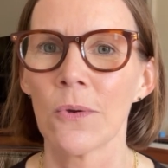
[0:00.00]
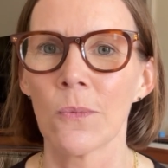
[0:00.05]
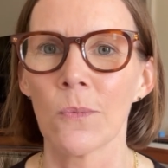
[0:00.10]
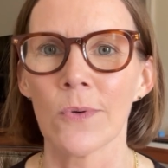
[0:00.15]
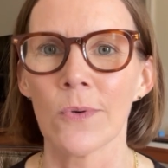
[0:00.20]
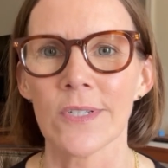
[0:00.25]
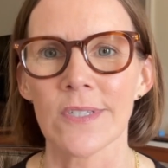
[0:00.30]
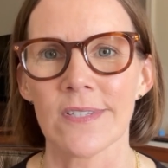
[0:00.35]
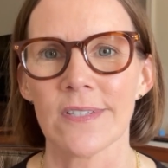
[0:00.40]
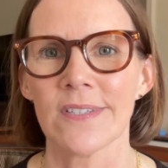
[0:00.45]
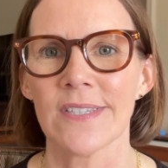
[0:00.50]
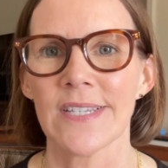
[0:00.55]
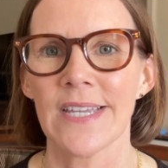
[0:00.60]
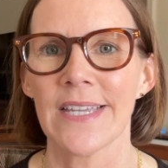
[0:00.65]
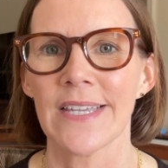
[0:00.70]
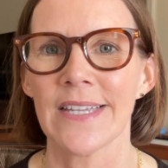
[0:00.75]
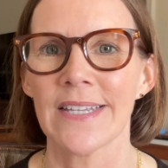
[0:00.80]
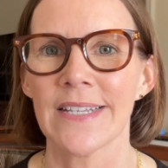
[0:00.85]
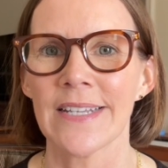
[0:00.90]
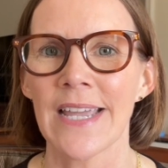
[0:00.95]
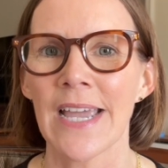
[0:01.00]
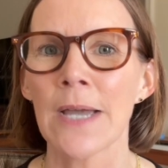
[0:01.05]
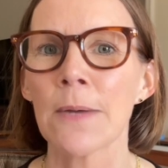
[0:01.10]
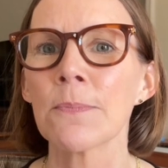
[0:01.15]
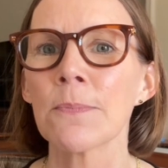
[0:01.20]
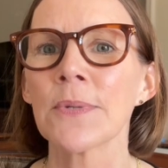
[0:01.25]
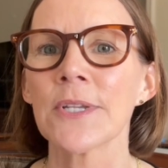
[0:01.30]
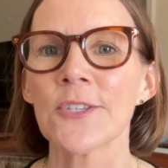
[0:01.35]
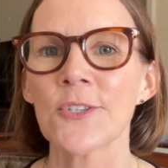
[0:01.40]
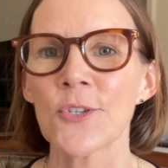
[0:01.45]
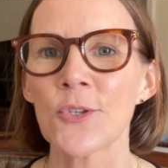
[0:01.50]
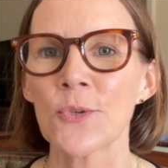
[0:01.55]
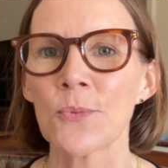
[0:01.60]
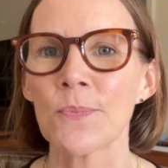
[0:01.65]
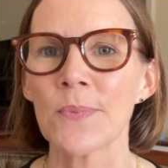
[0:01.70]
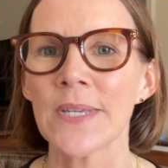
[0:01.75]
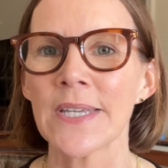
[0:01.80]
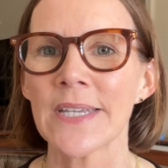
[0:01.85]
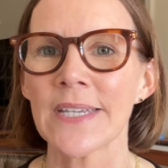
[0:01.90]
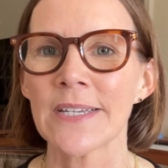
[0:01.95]
Want to take a nap at 2
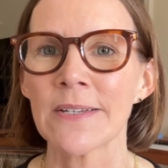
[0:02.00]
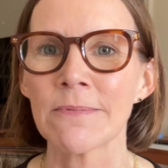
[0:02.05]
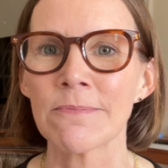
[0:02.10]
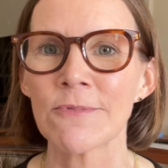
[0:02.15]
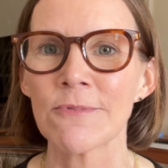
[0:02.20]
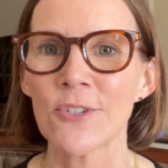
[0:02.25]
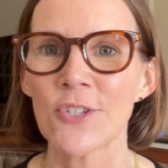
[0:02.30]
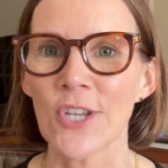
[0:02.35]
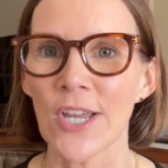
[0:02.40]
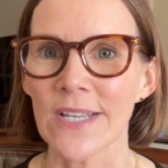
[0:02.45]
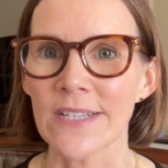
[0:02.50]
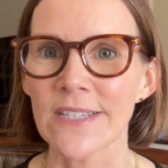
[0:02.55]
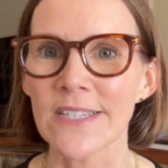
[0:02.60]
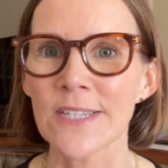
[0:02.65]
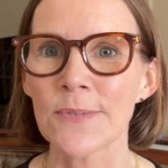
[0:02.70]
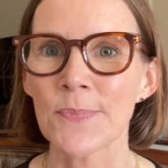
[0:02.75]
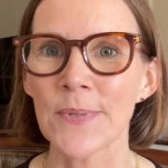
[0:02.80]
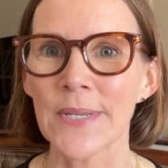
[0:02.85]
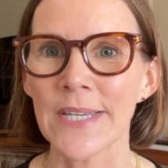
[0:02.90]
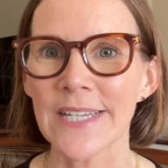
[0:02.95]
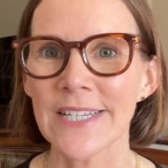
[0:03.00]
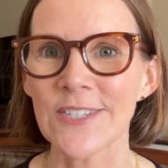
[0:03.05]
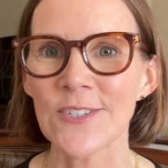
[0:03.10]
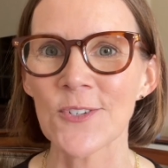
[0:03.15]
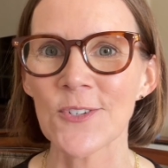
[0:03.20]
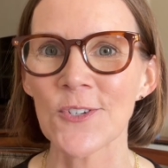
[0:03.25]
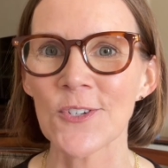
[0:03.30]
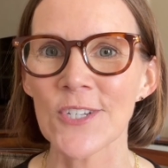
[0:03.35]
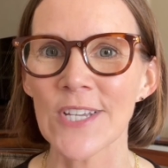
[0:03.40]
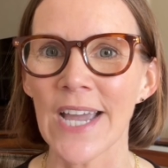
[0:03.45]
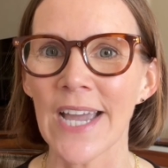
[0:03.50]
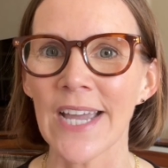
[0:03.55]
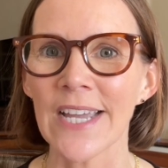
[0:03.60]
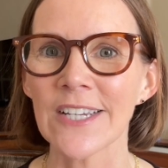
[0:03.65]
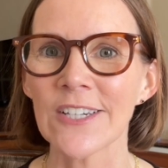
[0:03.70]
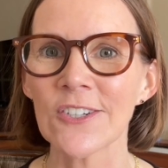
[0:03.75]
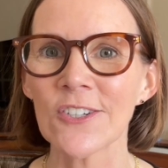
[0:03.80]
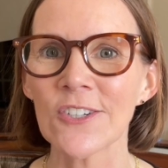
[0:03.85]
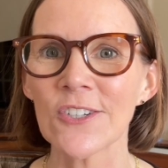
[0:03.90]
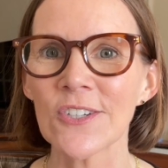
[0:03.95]
p.m. just because you're
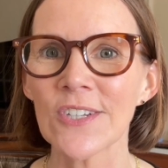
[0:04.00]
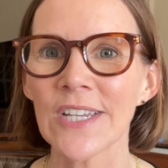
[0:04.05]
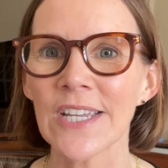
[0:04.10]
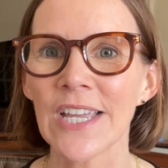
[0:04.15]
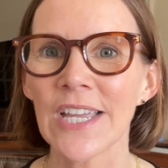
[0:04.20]
tired?